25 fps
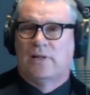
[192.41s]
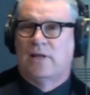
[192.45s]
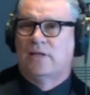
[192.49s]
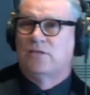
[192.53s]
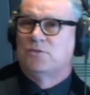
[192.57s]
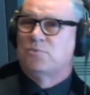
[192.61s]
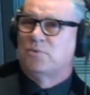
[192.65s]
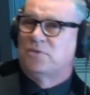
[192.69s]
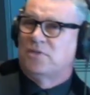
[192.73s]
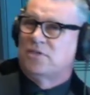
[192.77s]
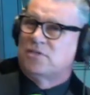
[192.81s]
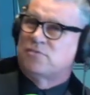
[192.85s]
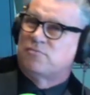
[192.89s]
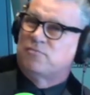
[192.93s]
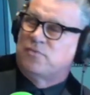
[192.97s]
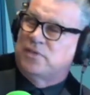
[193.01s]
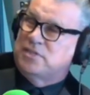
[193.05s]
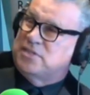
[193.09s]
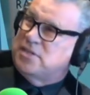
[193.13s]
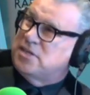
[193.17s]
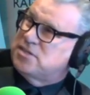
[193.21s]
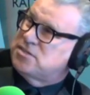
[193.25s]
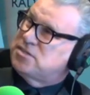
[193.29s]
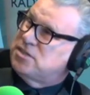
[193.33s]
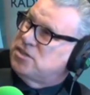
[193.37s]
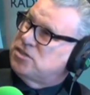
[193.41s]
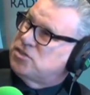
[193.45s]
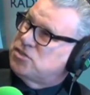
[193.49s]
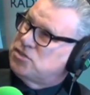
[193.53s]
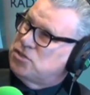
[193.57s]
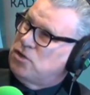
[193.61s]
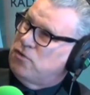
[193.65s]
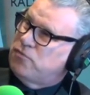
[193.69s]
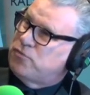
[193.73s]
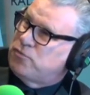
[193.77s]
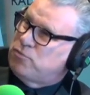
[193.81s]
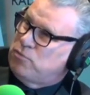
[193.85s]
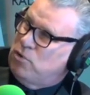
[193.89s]
It ends with this fantastic
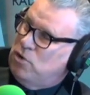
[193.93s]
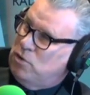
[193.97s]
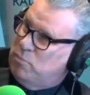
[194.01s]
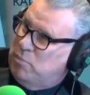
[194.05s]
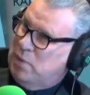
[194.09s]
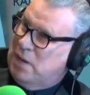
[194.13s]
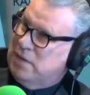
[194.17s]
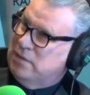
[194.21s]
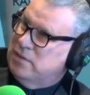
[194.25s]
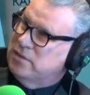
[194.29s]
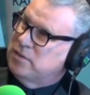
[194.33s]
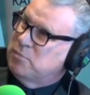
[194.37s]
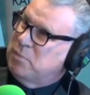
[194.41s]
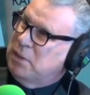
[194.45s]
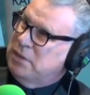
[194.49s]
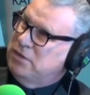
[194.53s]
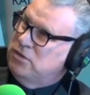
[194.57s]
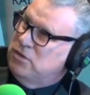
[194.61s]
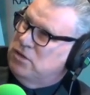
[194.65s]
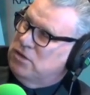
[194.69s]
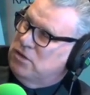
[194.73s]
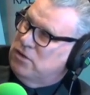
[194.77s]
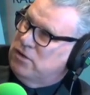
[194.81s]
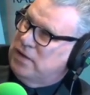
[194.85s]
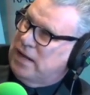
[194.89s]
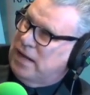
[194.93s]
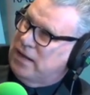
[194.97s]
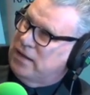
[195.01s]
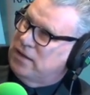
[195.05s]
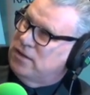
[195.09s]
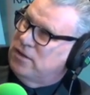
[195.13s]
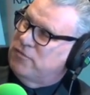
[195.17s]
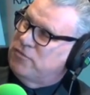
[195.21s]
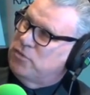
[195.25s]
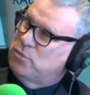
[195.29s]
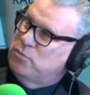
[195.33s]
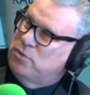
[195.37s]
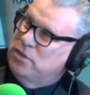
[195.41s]
soft rock ballad about you can't
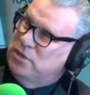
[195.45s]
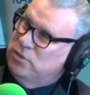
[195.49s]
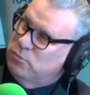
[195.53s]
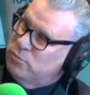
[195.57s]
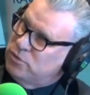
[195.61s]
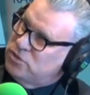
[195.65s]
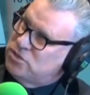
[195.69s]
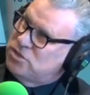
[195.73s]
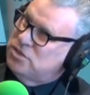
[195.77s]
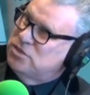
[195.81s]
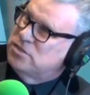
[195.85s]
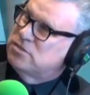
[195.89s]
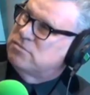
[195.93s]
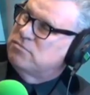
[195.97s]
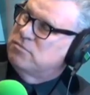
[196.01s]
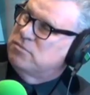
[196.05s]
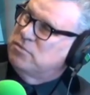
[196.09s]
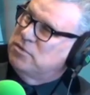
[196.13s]
handcuff the wind, which is,